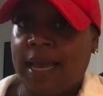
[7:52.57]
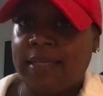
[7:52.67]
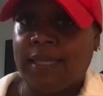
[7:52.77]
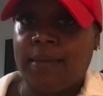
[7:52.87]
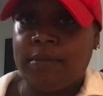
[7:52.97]

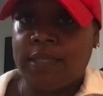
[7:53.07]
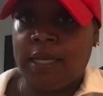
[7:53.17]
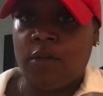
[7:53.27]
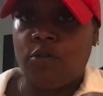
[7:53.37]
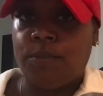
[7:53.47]
same
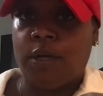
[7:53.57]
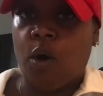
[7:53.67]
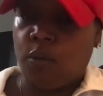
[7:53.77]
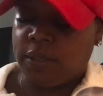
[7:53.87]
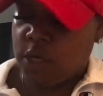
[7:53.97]
sandal, but
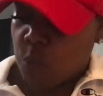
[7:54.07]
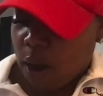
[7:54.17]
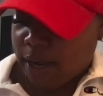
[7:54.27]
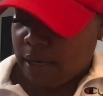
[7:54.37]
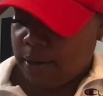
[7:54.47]
only in
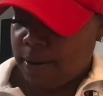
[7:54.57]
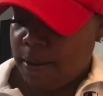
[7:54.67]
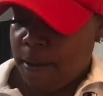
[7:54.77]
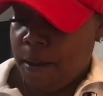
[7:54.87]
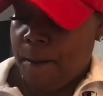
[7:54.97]
white.
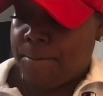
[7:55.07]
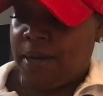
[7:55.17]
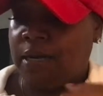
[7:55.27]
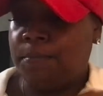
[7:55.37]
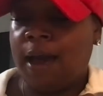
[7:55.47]

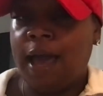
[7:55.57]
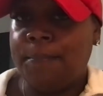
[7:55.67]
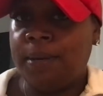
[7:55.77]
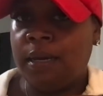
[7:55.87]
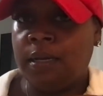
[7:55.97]
But in my
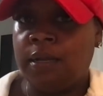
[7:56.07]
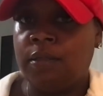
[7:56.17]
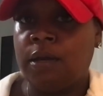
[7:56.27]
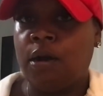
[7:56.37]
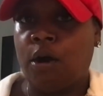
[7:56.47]

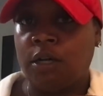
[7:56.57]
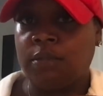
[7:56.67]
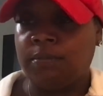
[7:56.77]
opinion, there are some